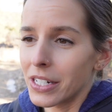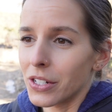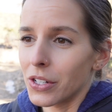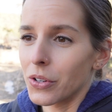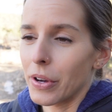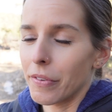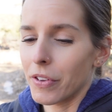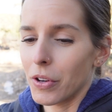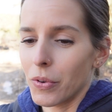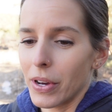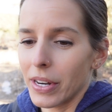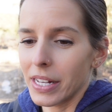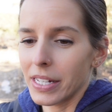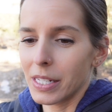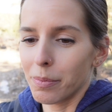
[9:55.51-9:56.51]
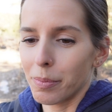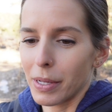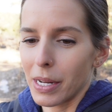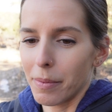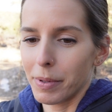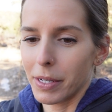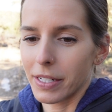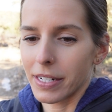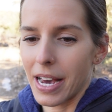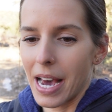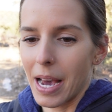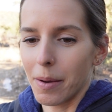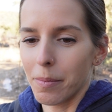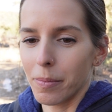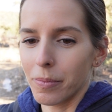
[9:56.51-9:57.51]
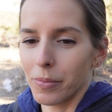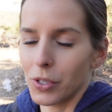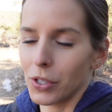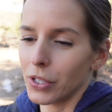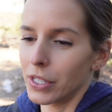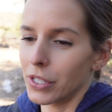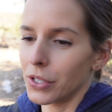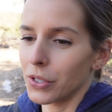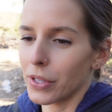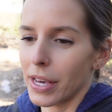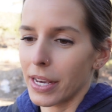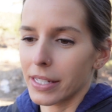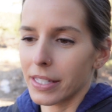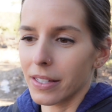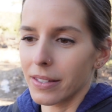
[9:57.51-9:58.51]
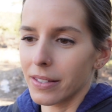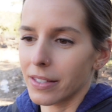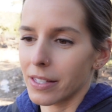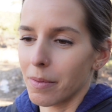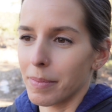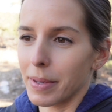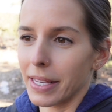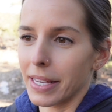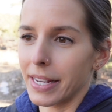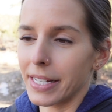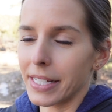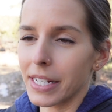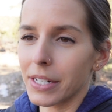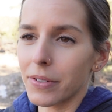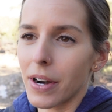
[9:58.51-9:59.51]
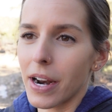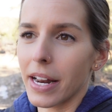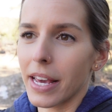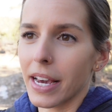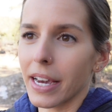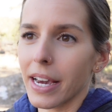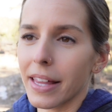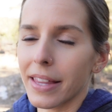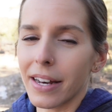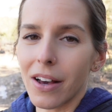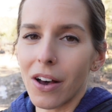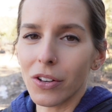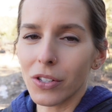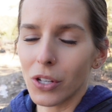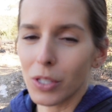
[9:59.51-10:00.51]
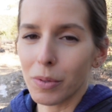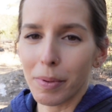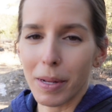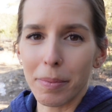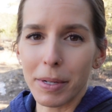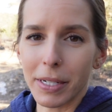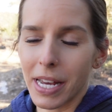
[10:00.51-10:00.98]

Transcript: do if you want to split up your time, you could do like some easy running, and then also split up your